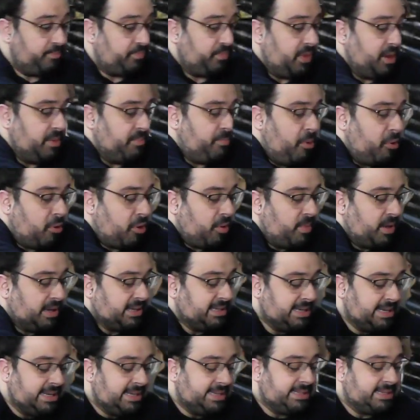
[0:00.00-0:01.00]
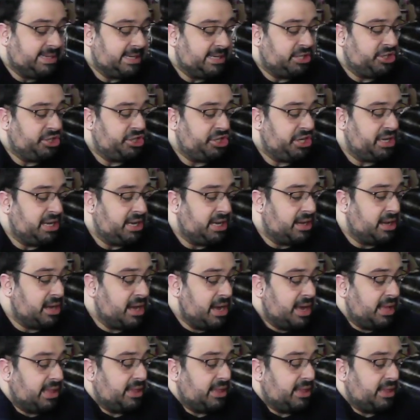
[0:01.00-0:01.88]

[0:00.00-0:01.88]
Pokemon TCG,